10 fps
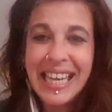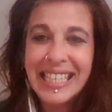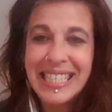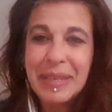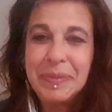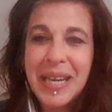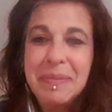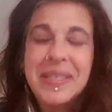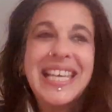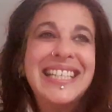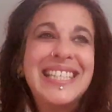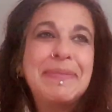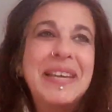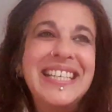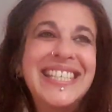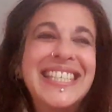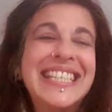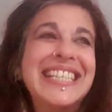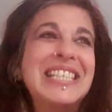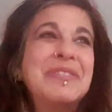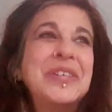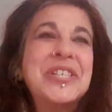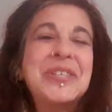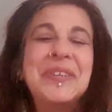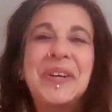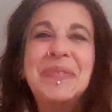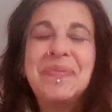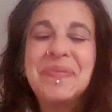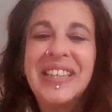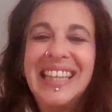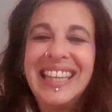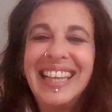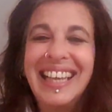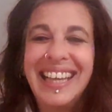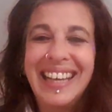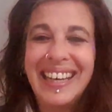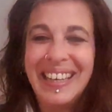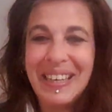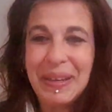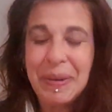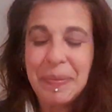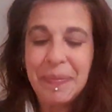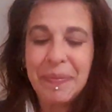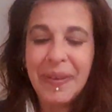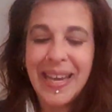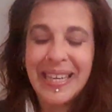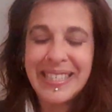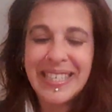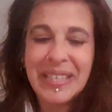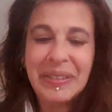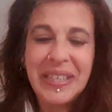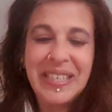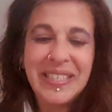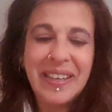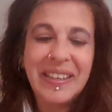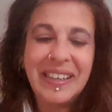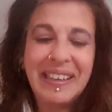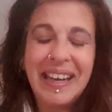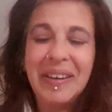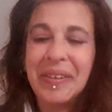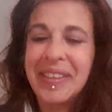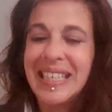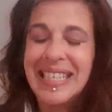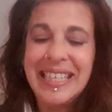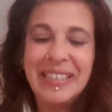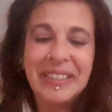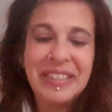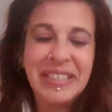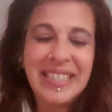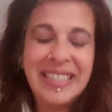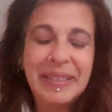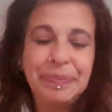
And sometimes that space is virtual. And so these are healthy tears.